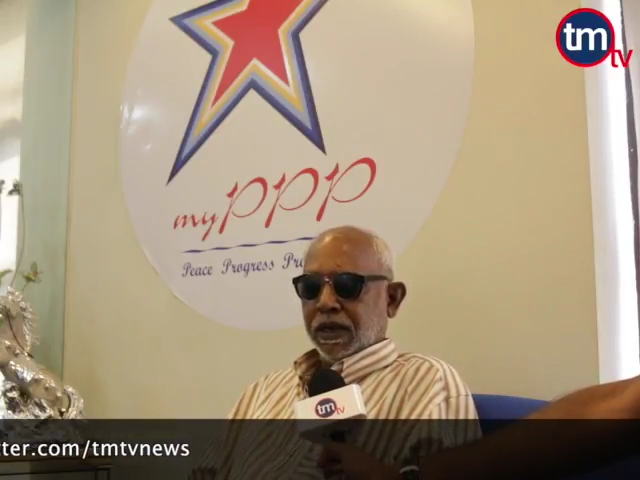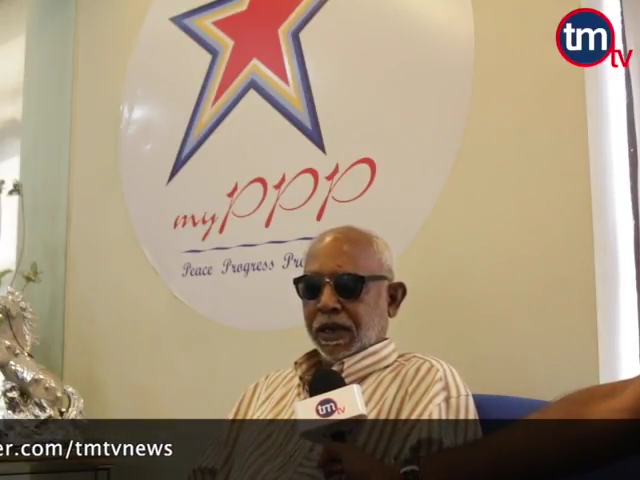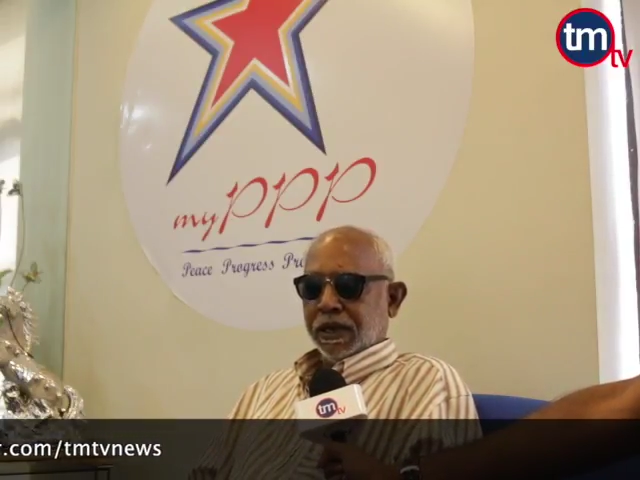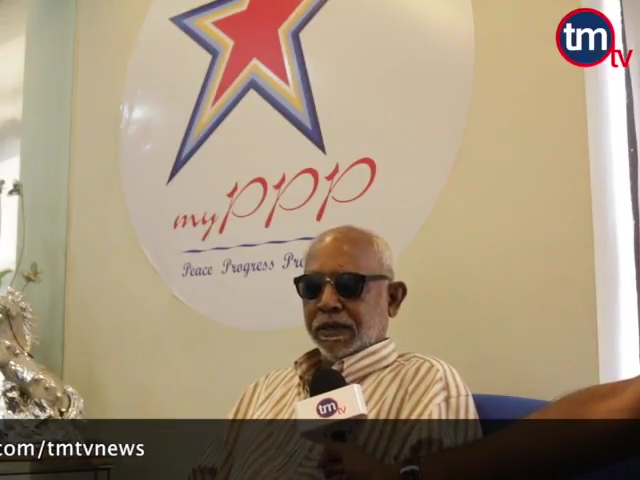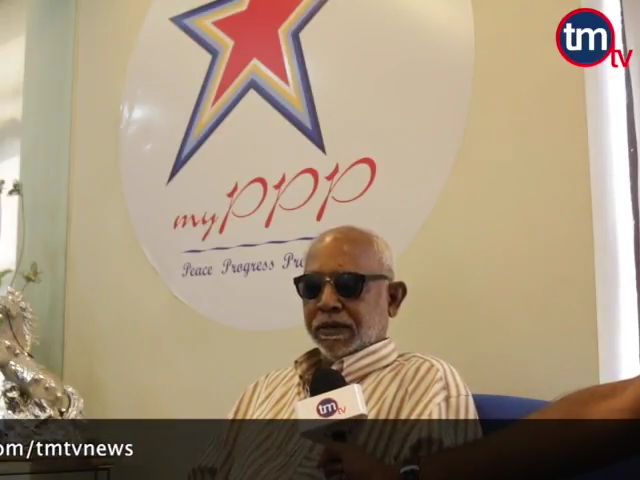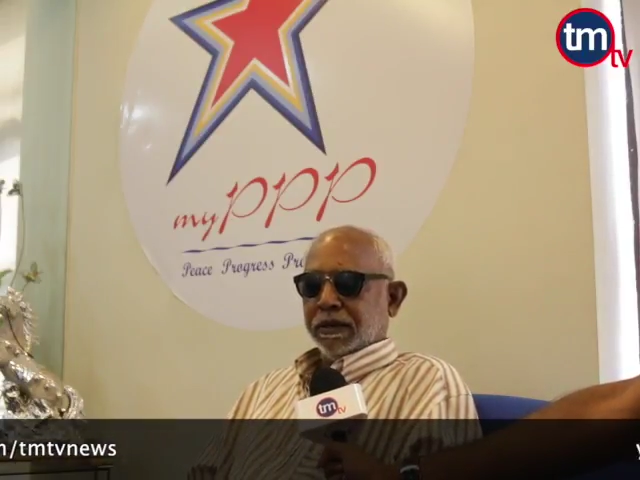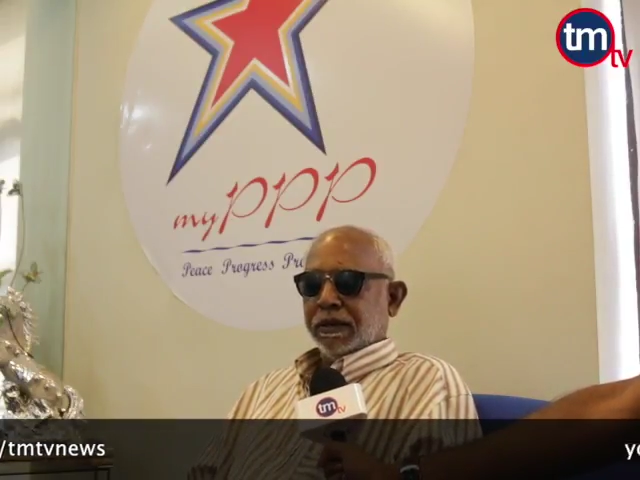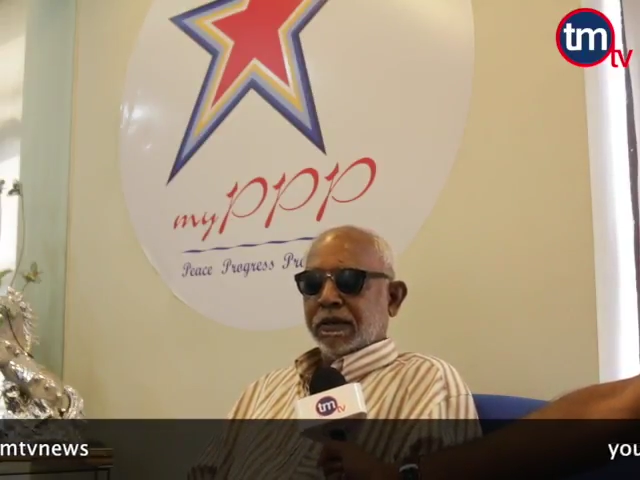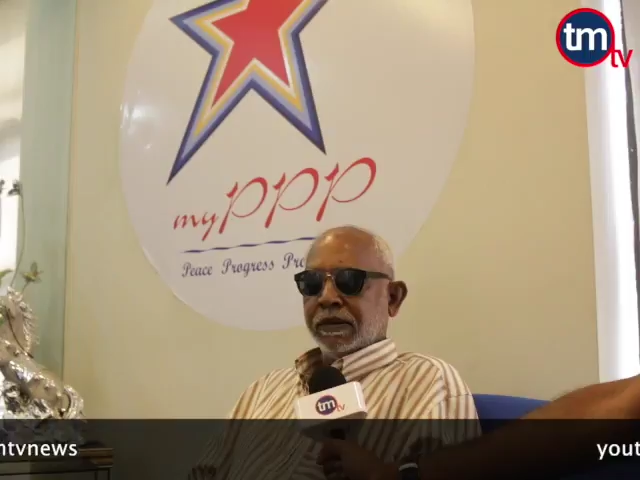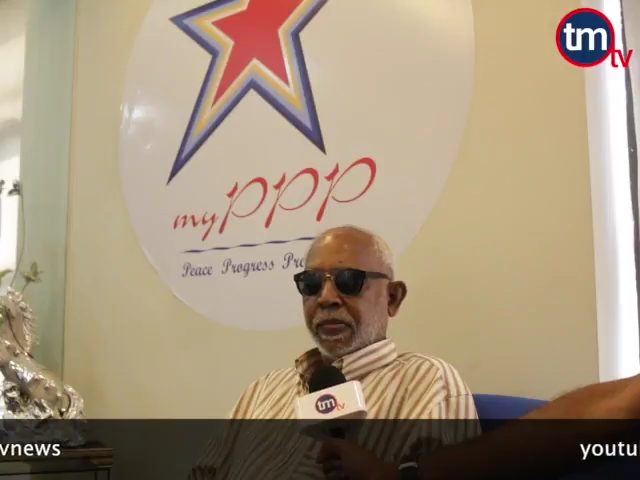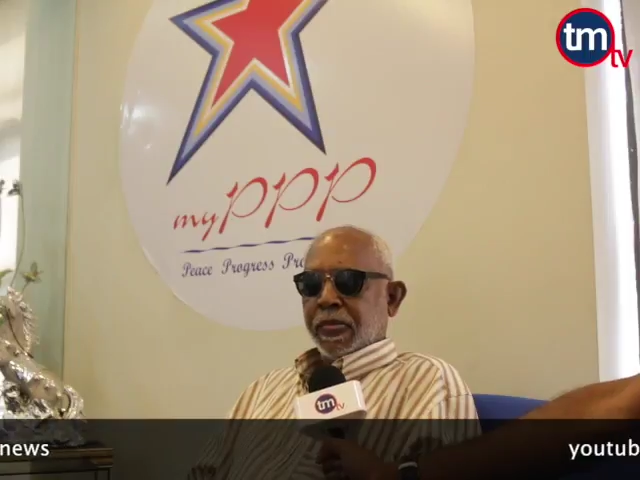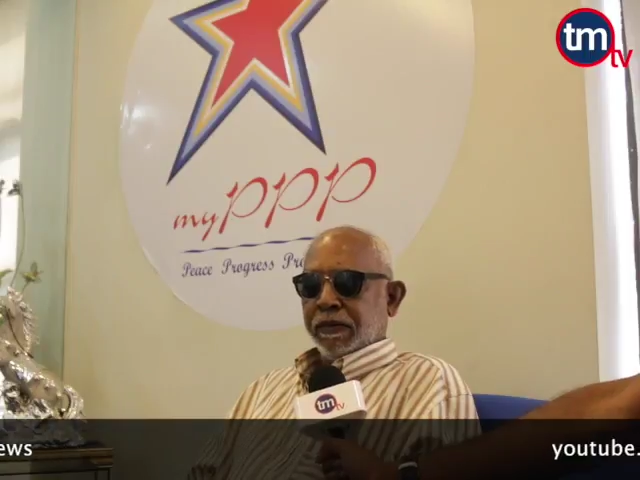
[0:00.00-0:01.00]
And
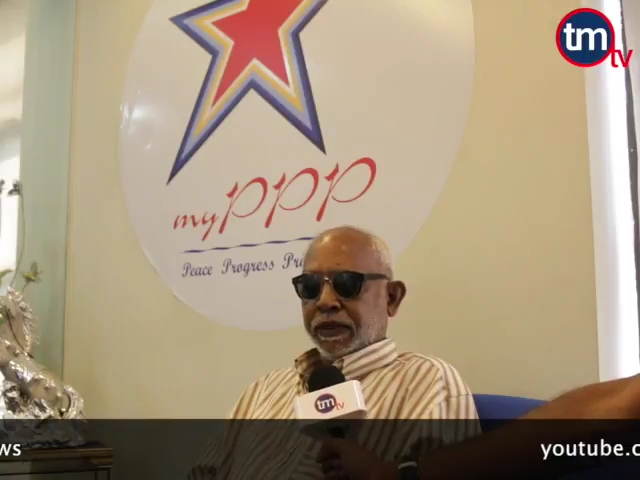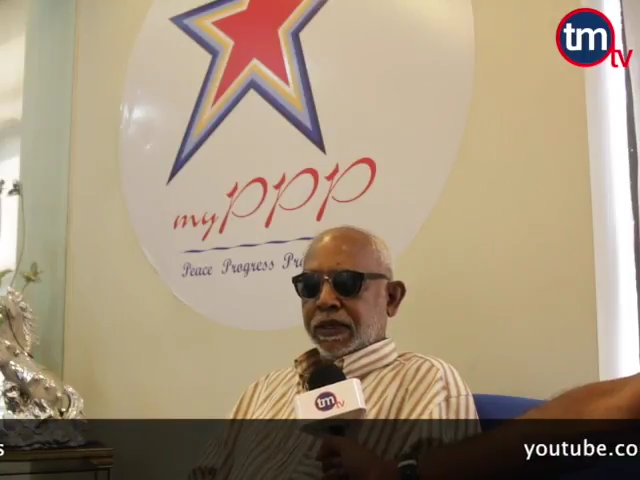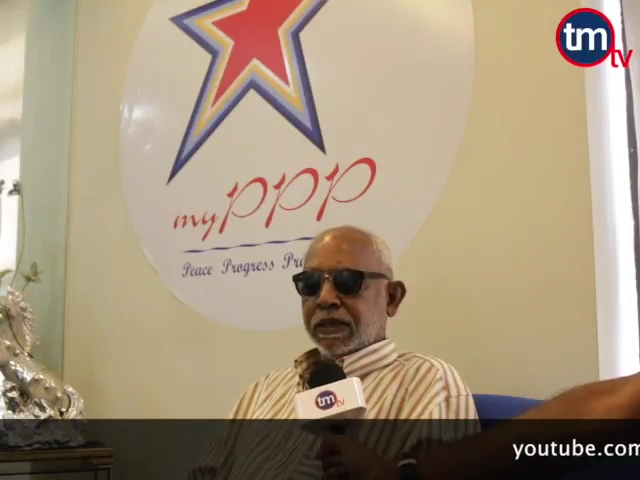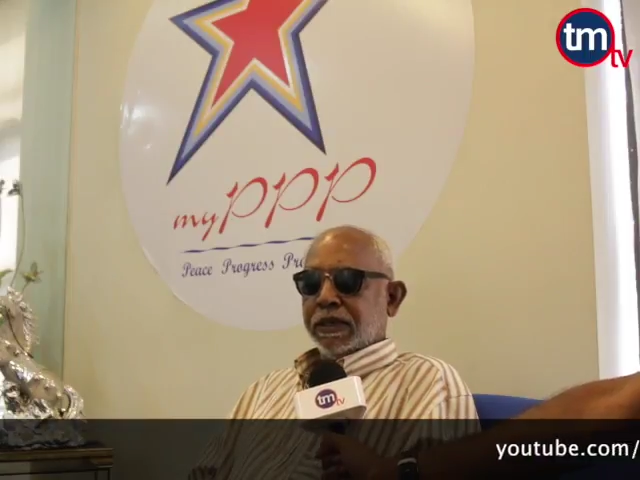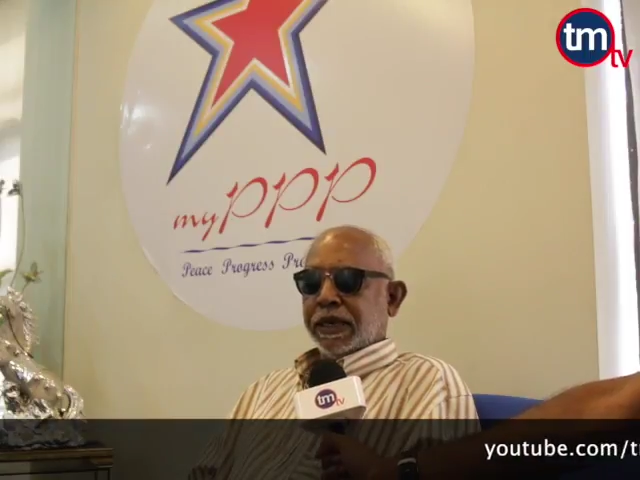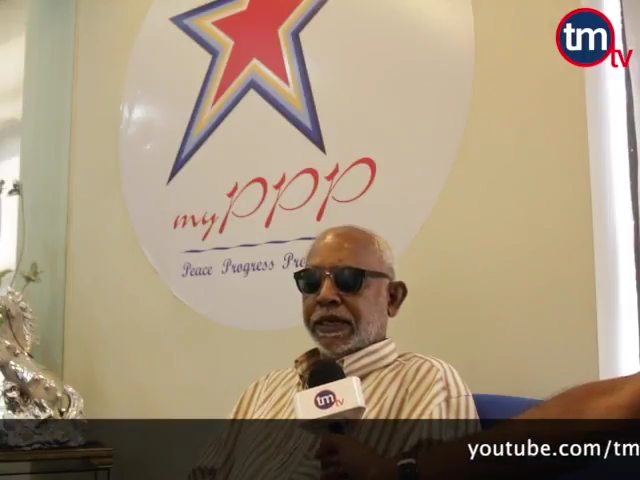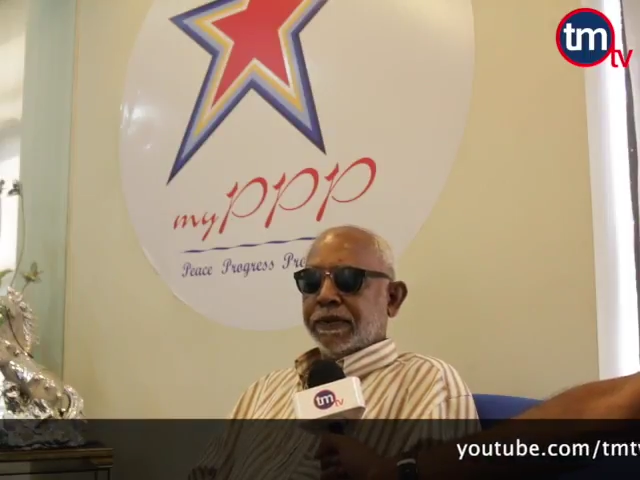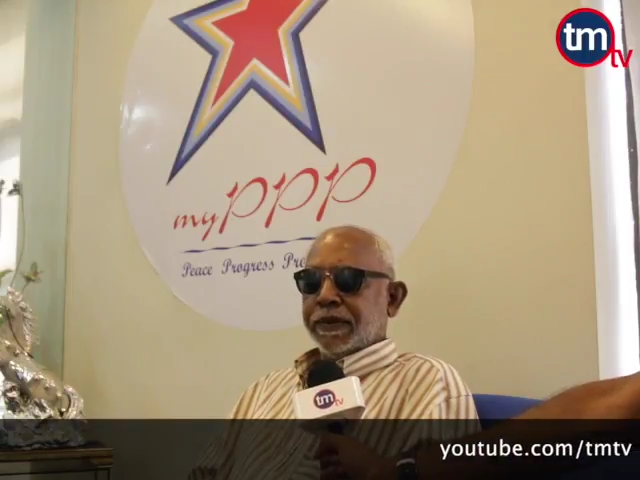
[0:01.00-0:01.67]
within 30